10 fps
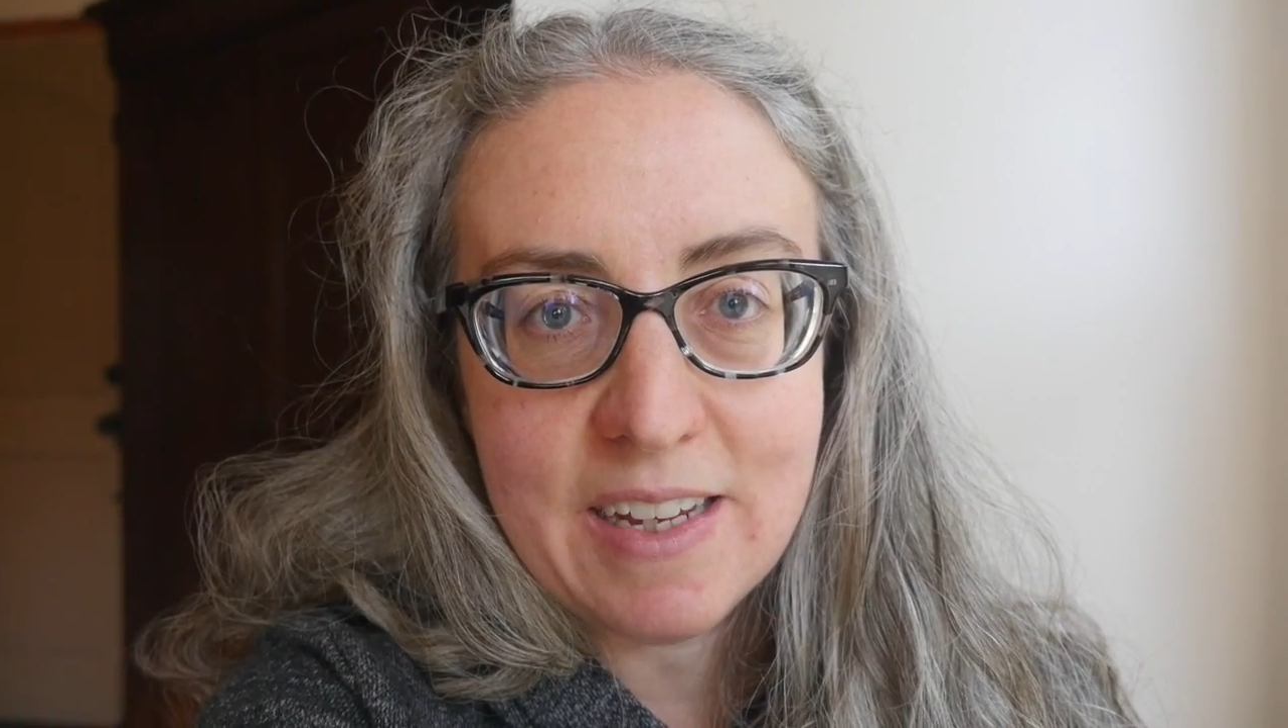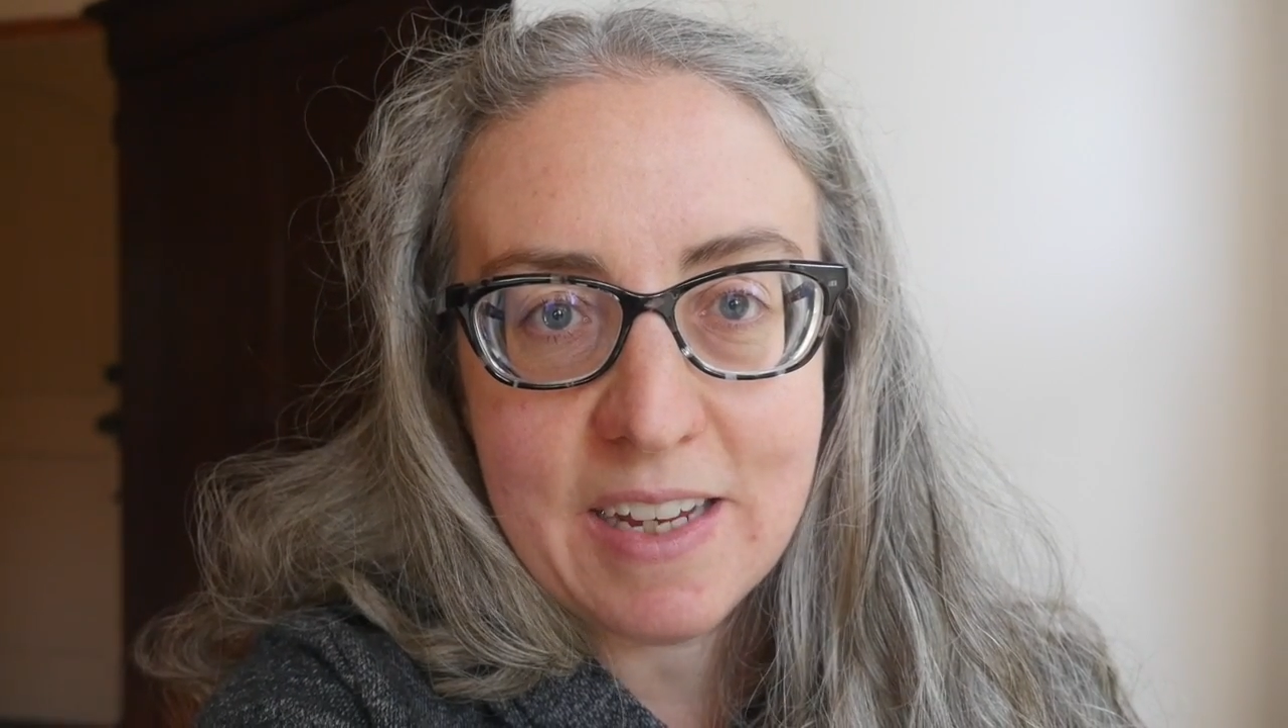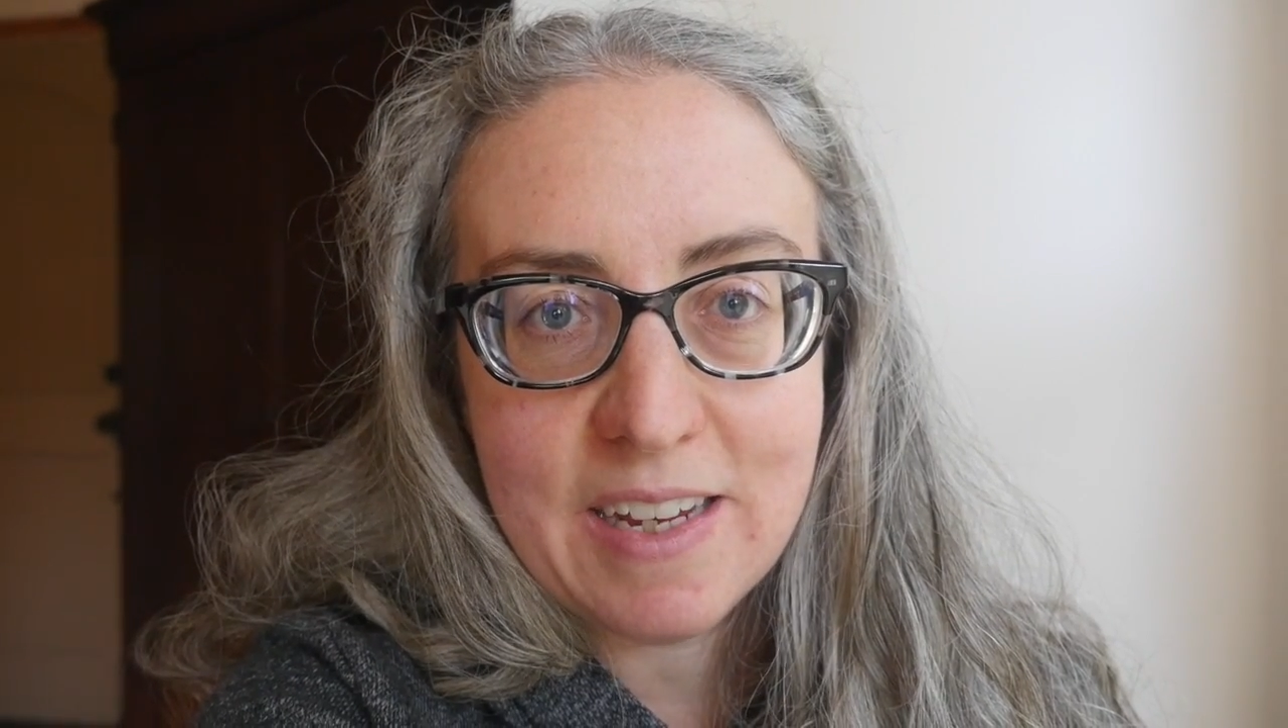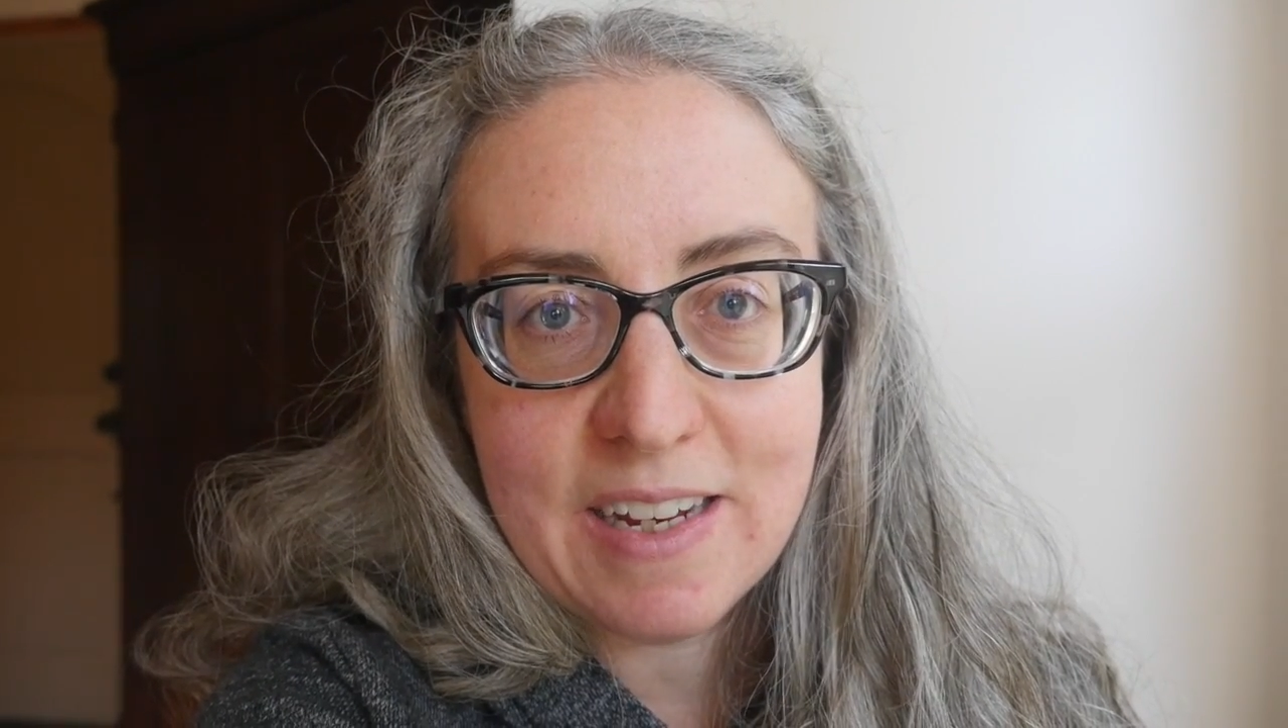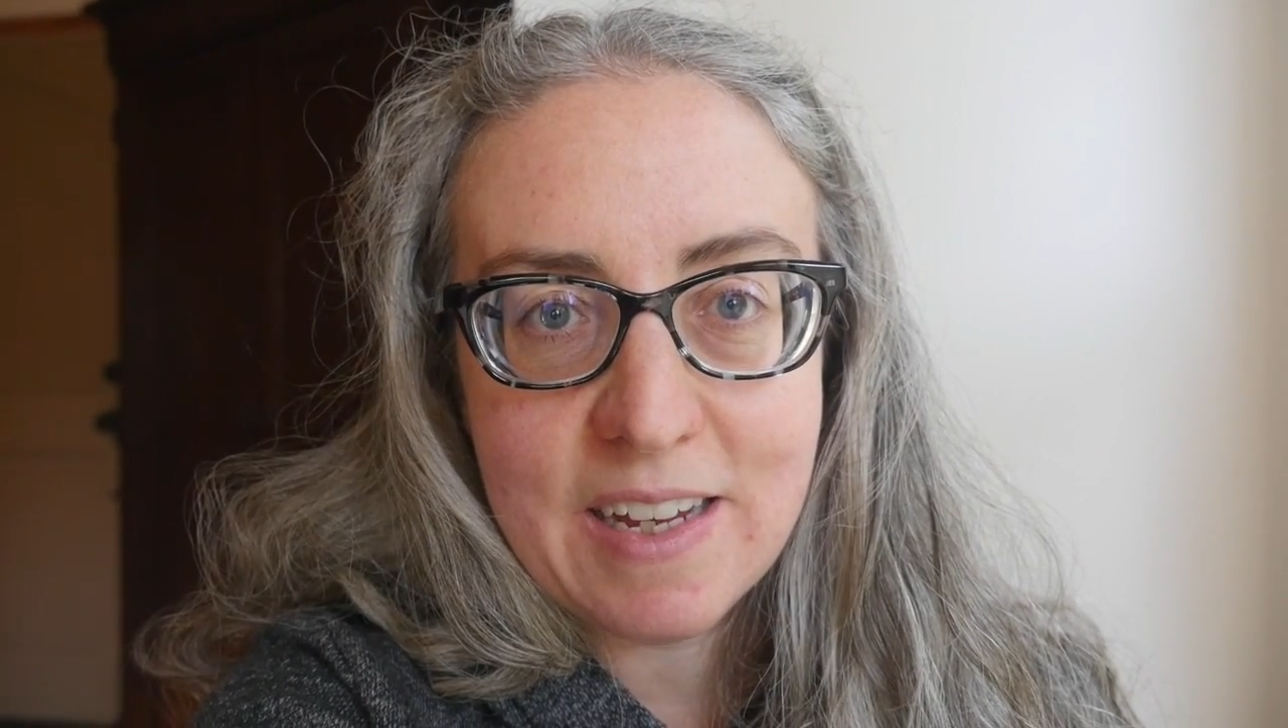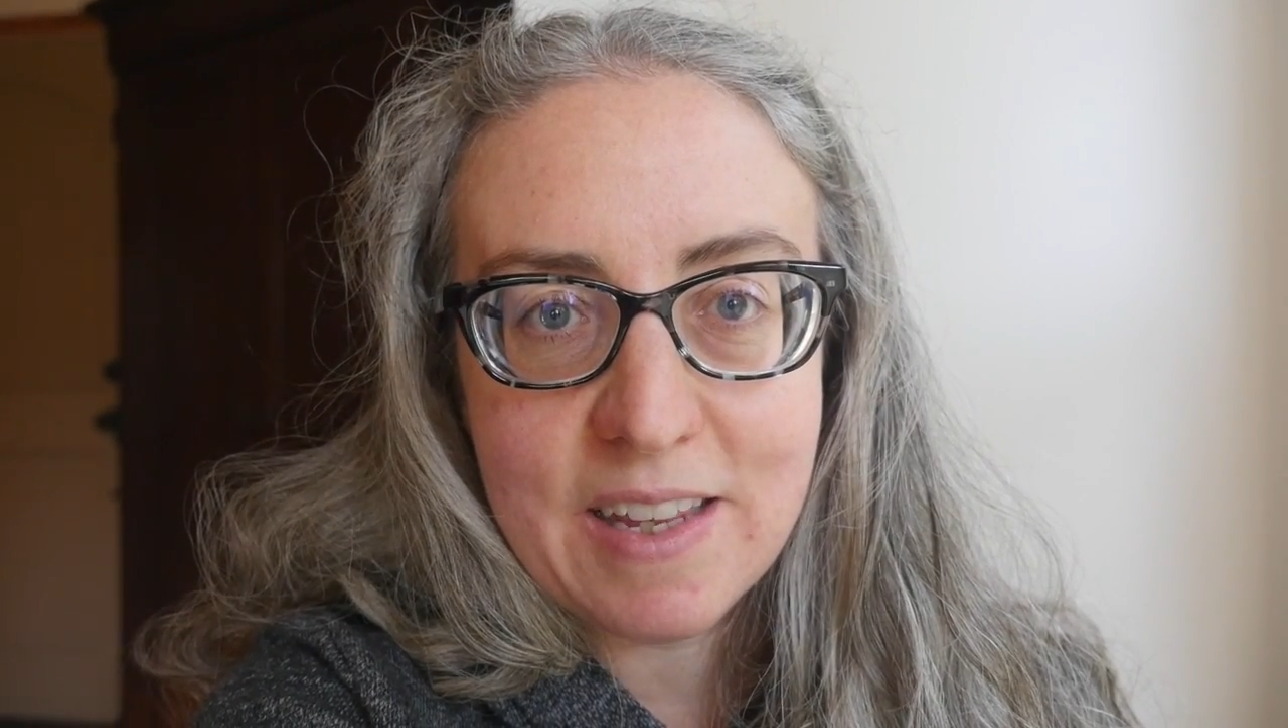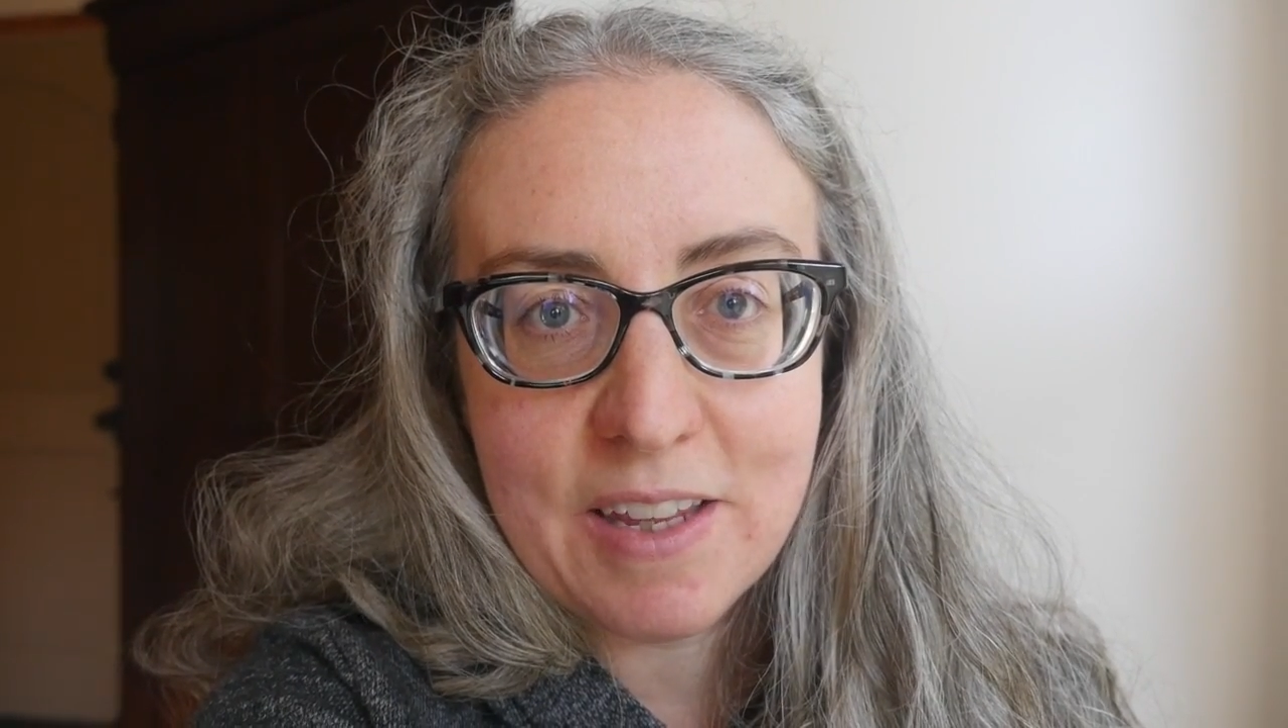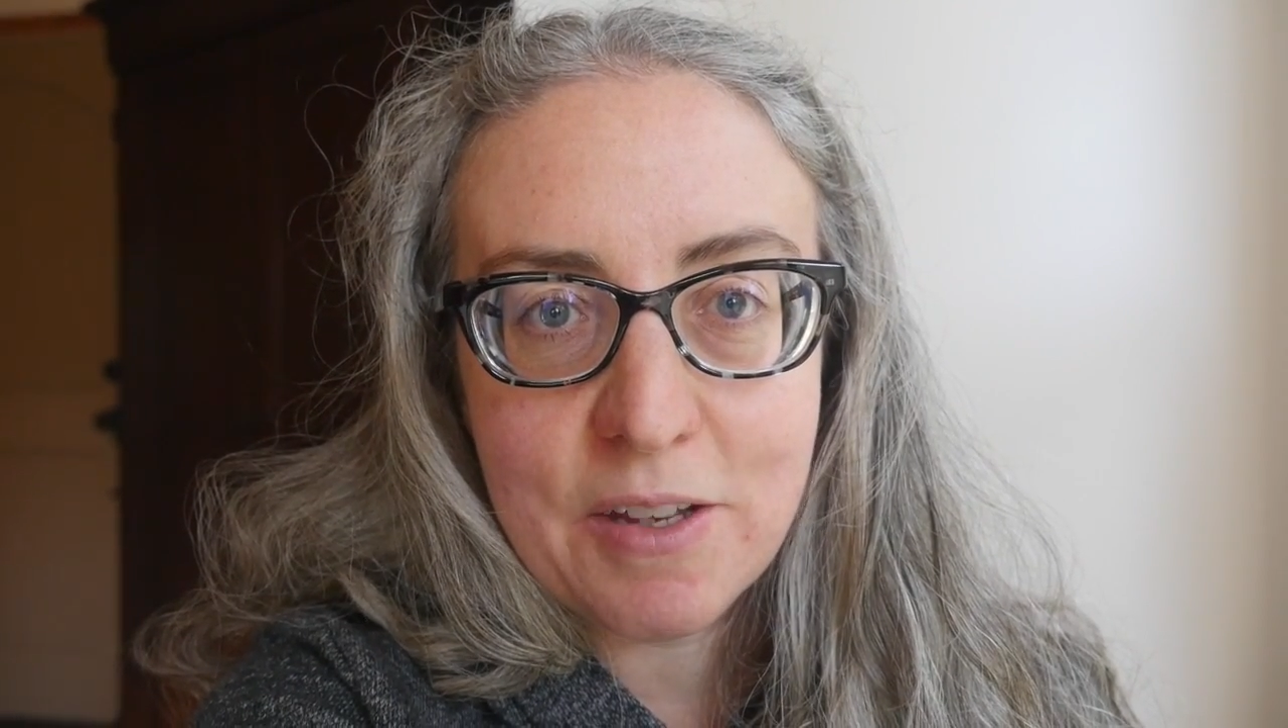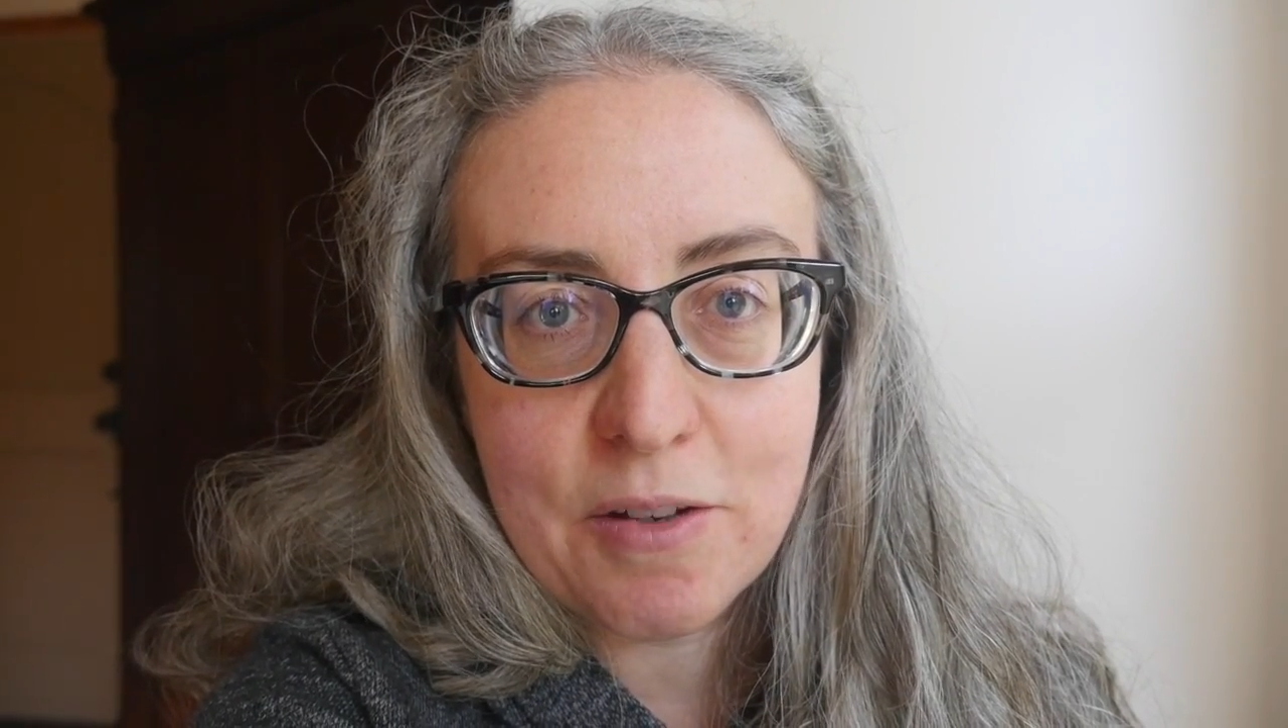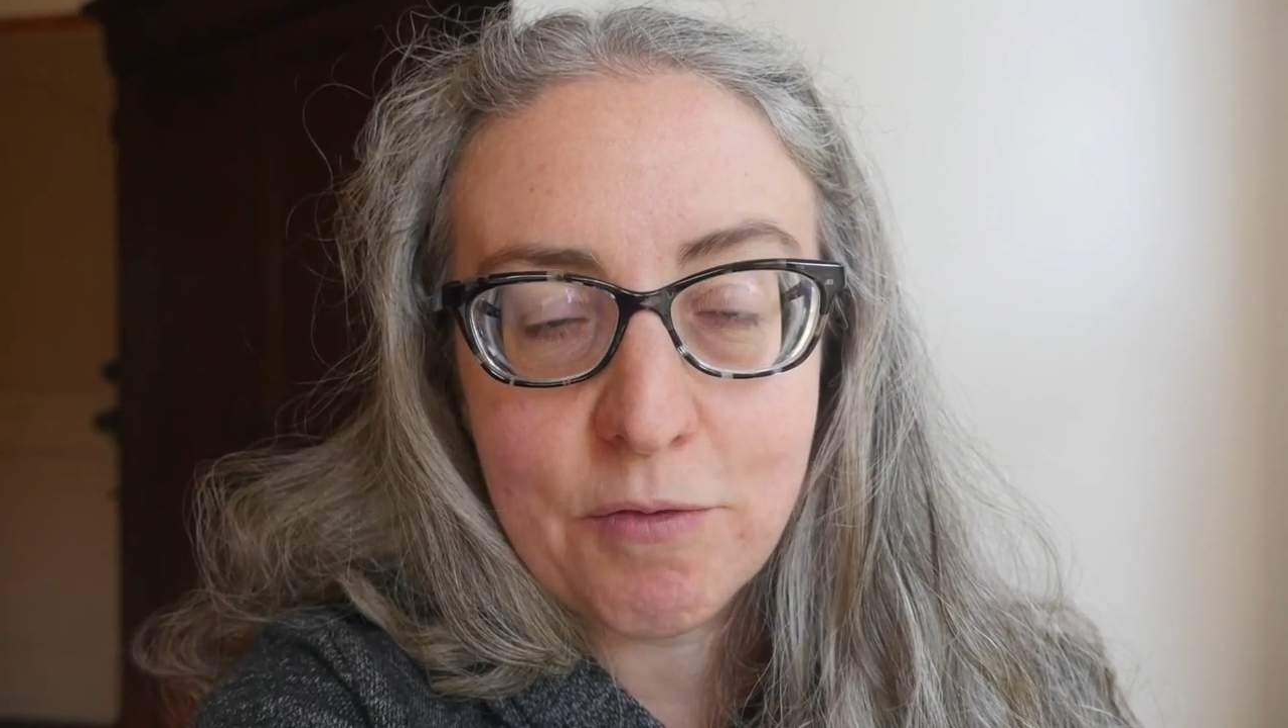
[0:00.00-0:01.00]
in
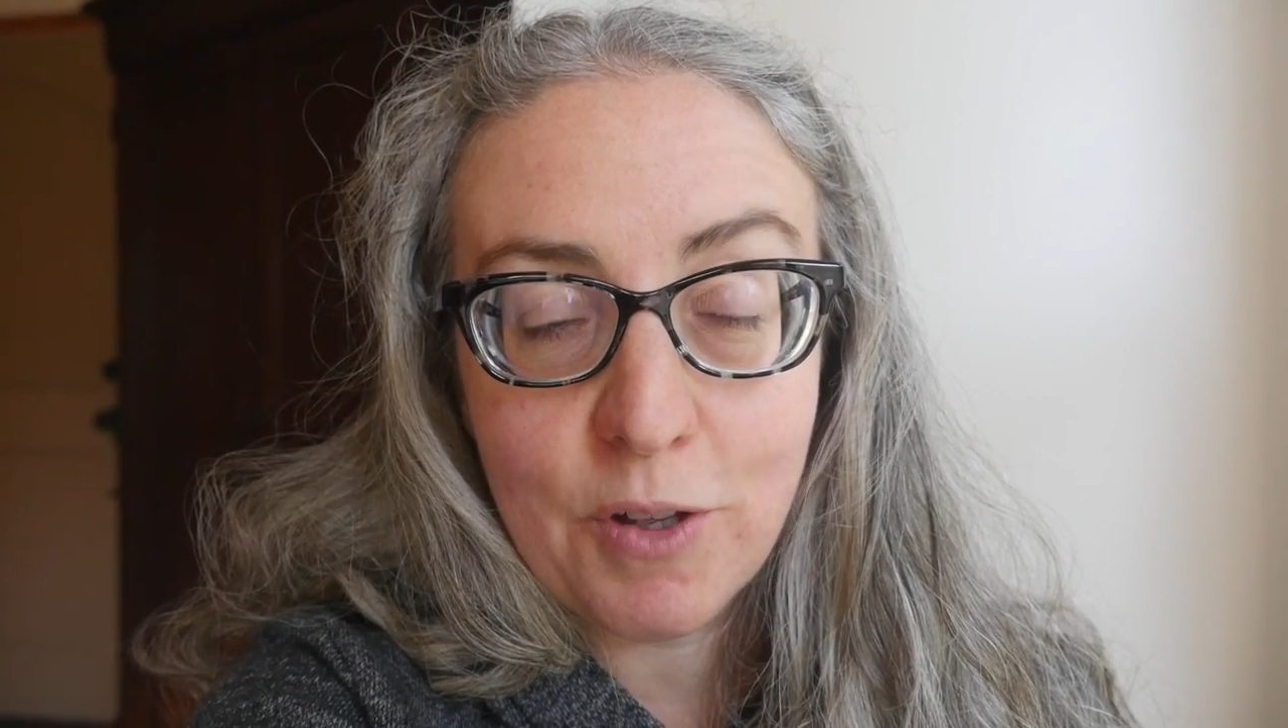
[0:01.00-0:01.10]
the